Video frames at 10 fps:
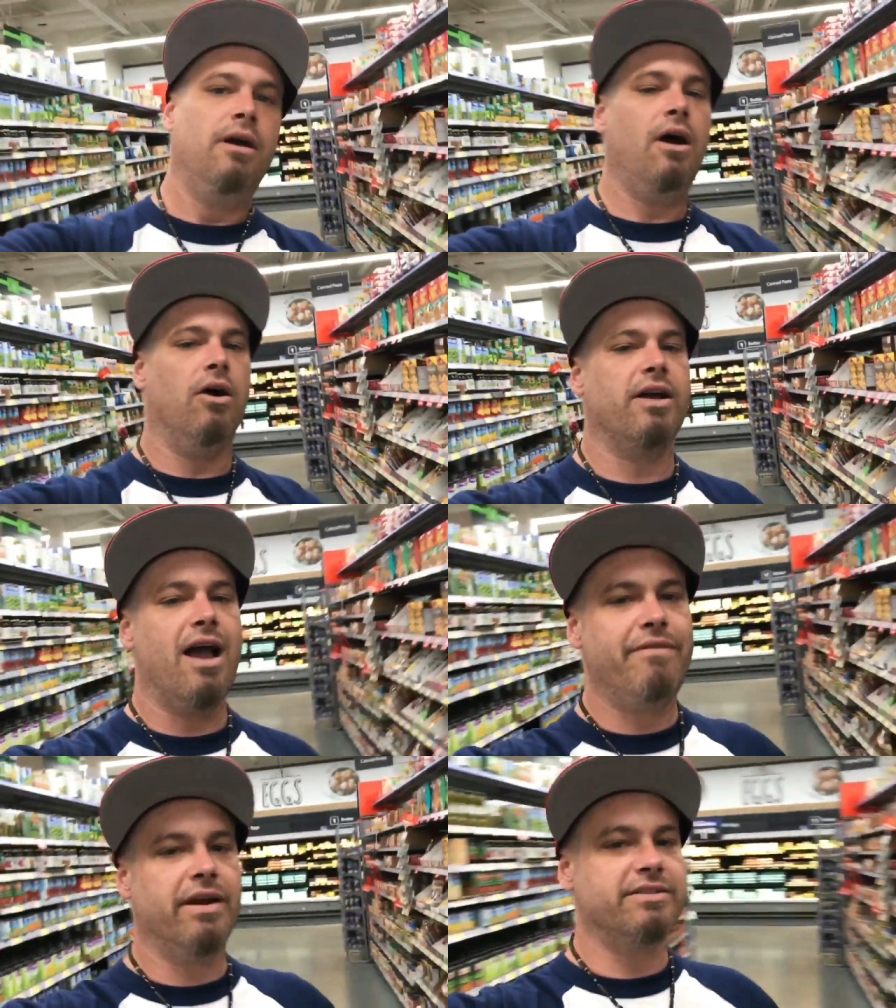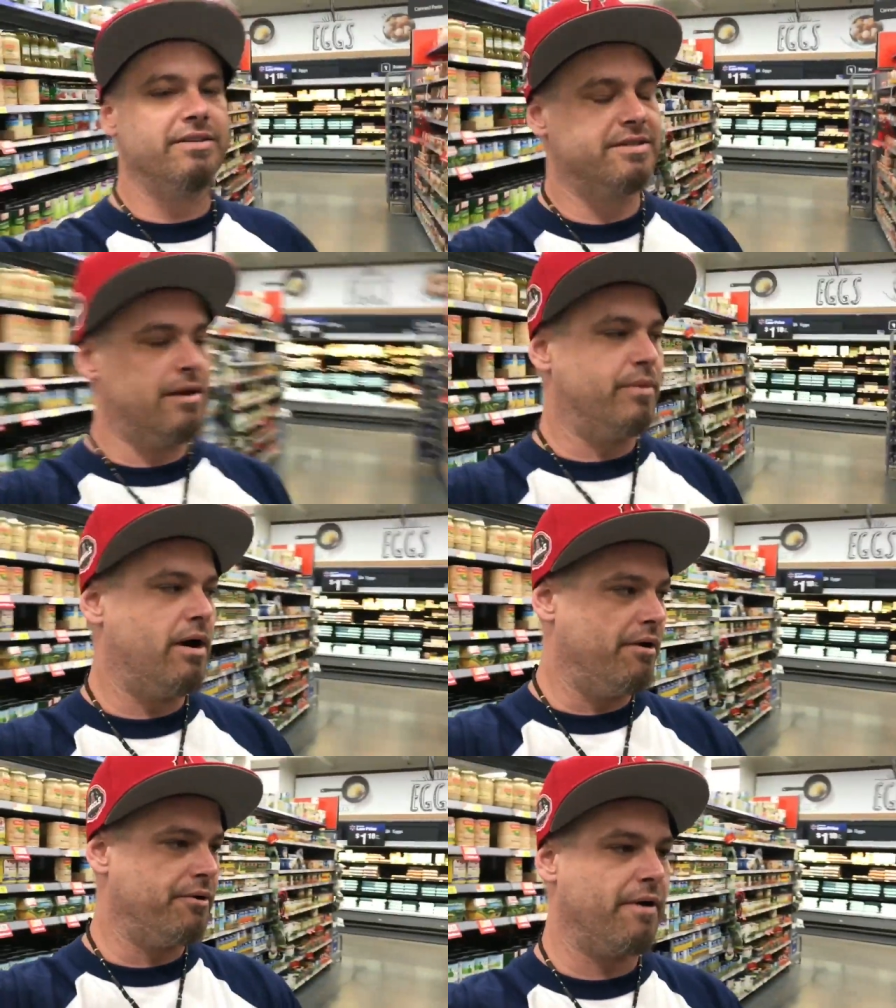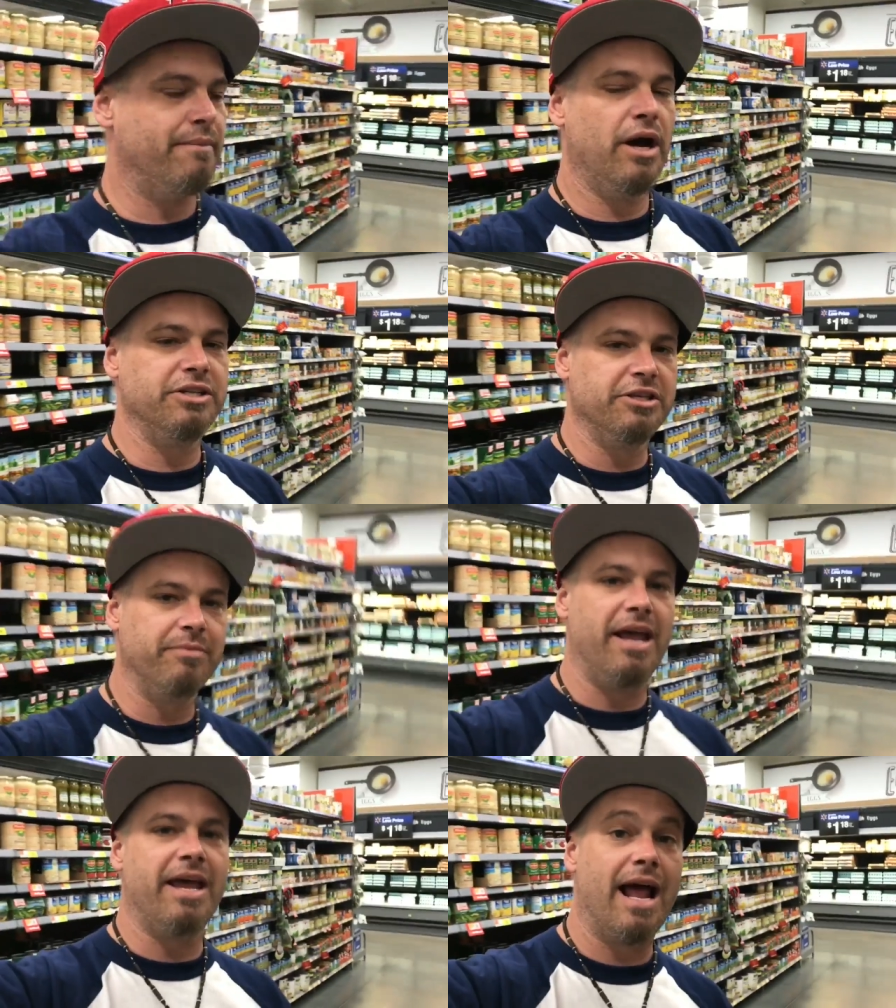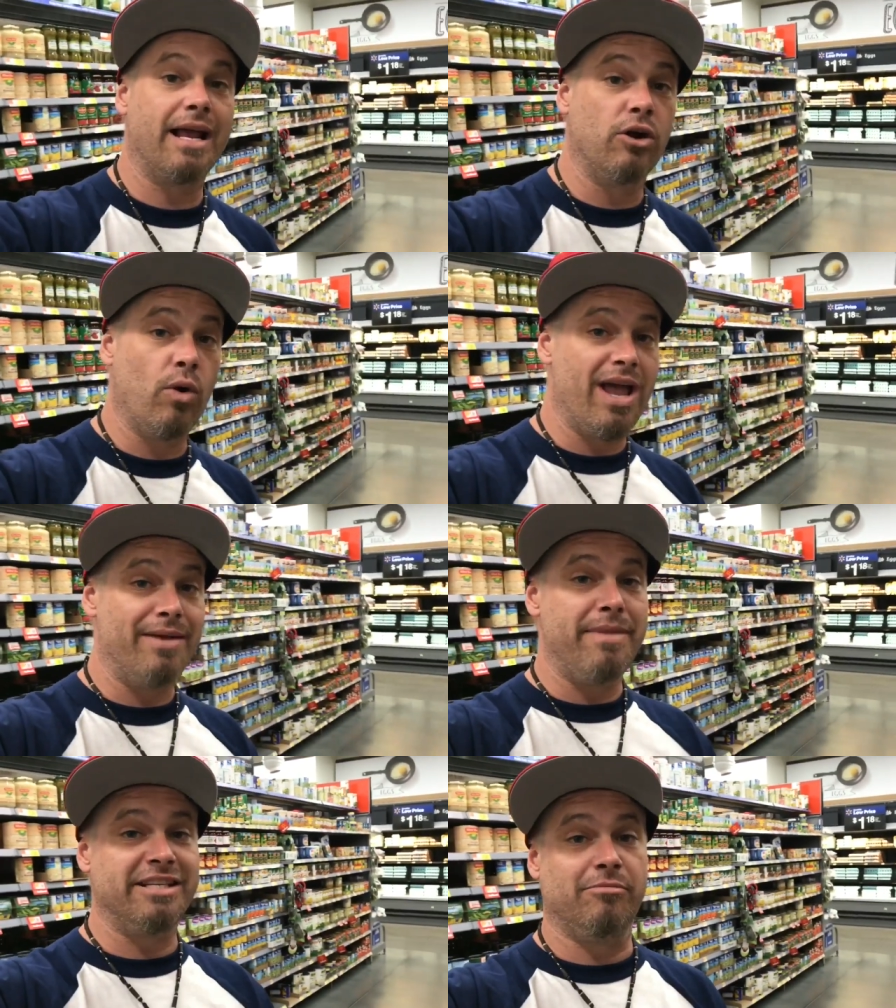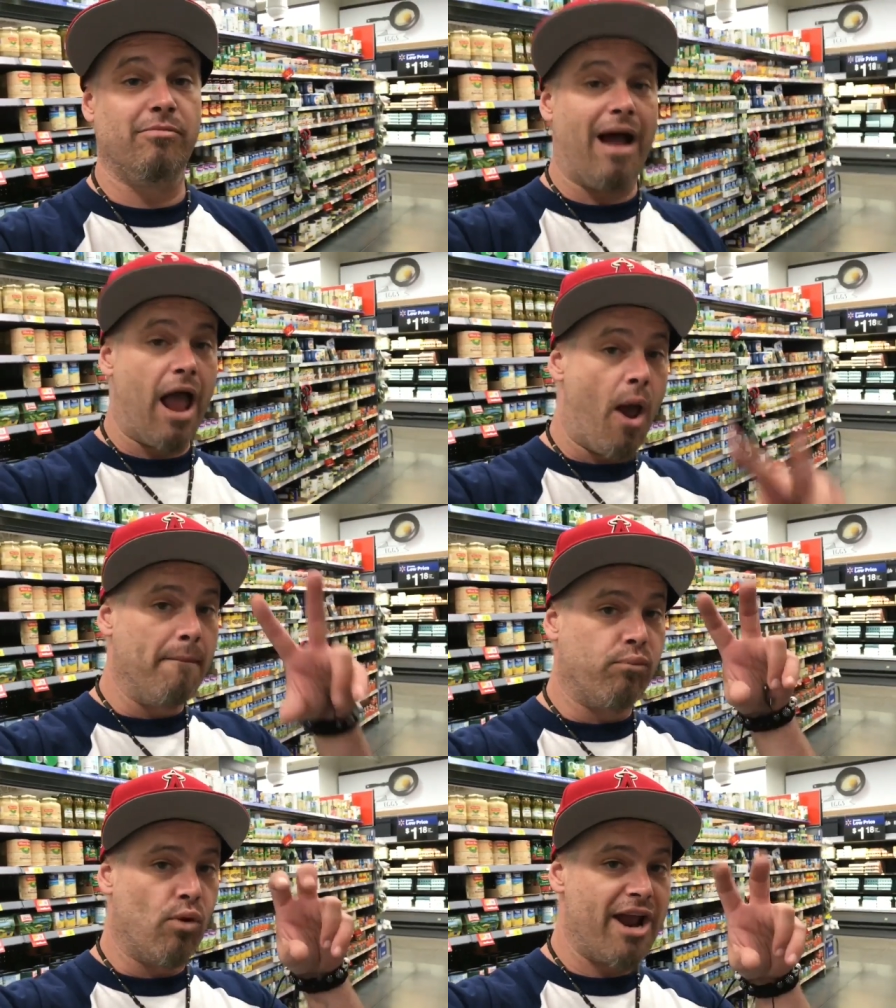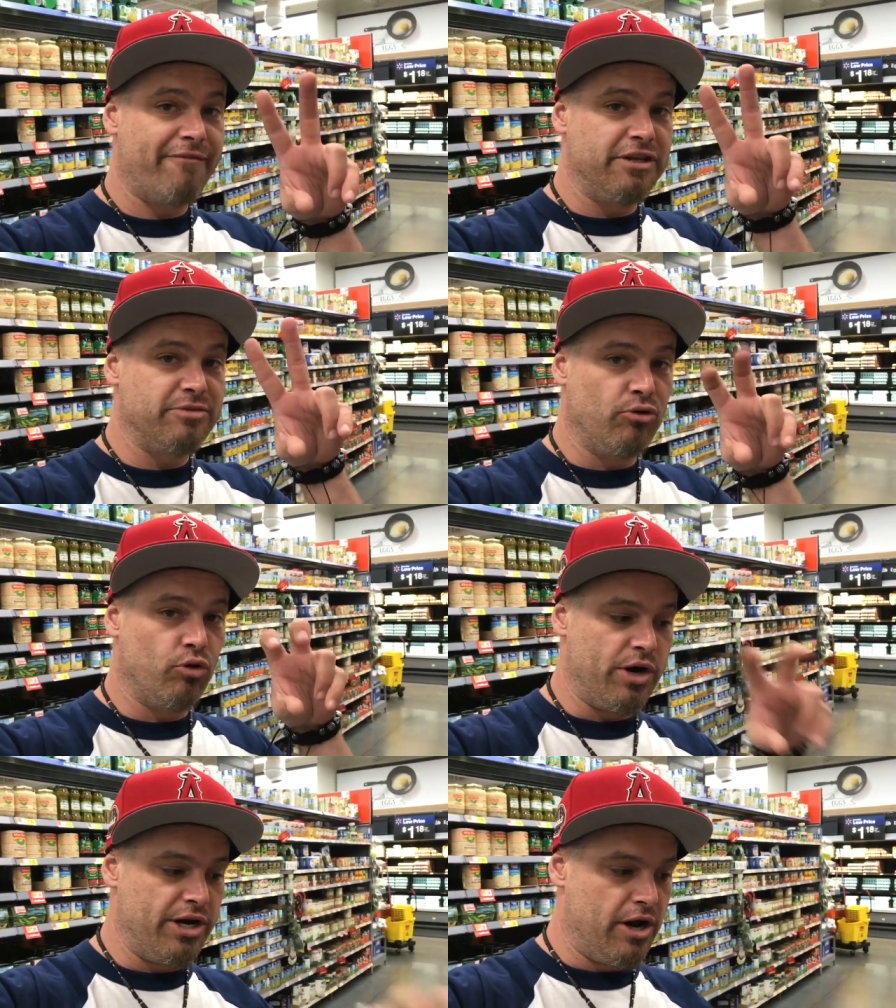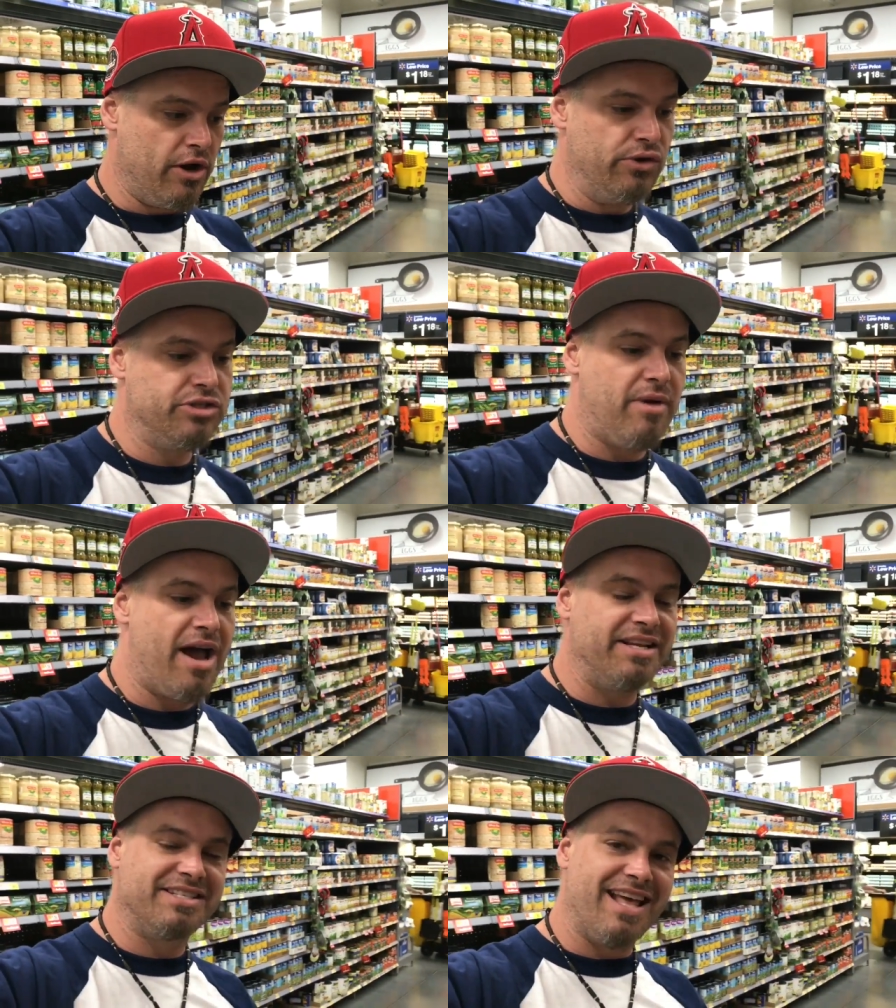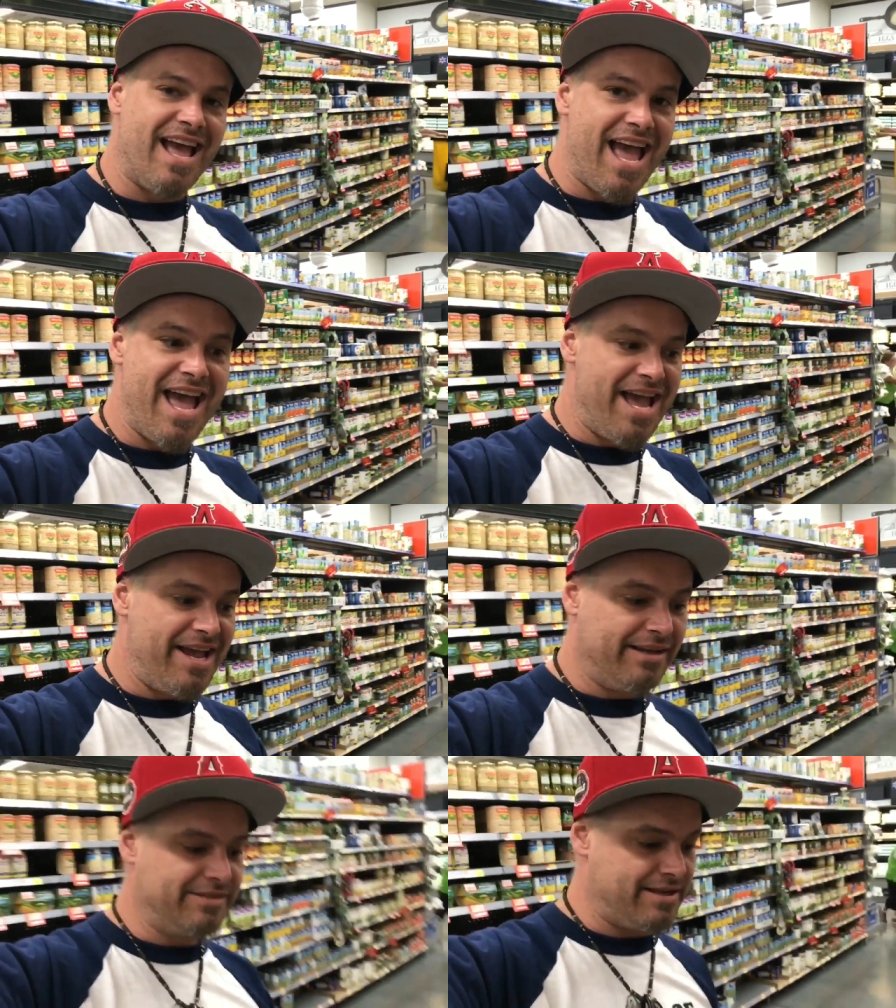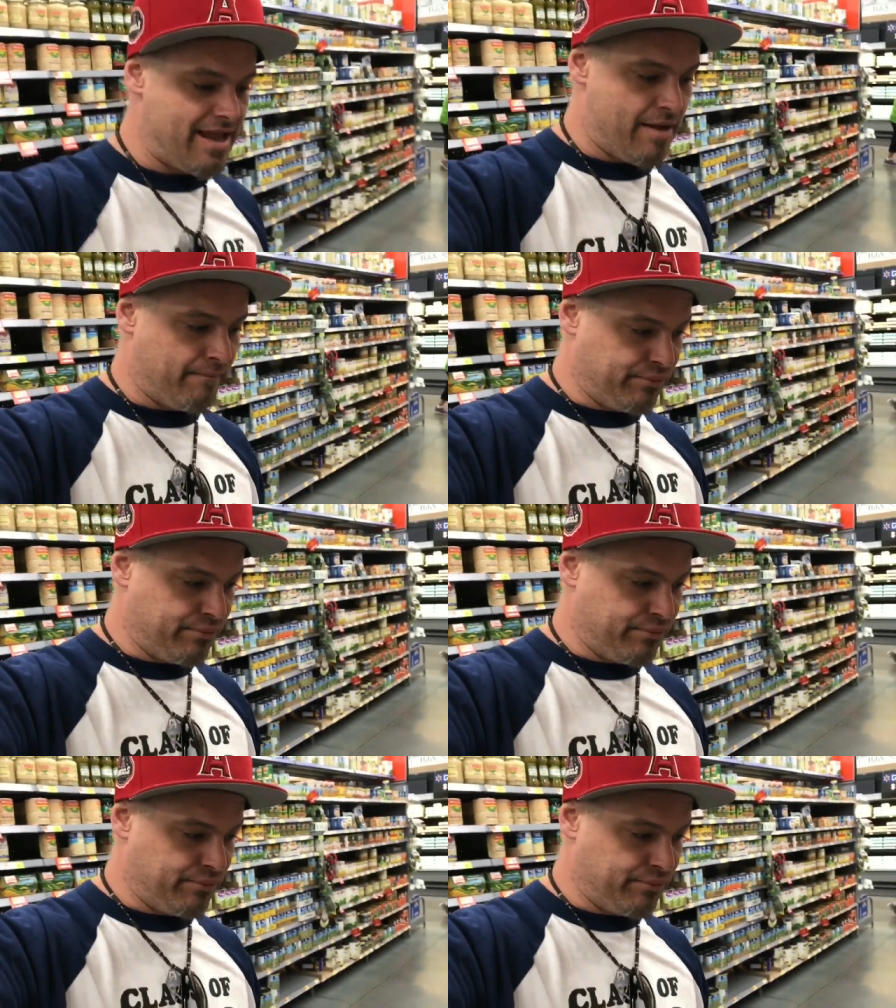Okay, I figured since I'm balling on a budget, man, I can go ahead and make some of my breakfast burritos minus the eggs and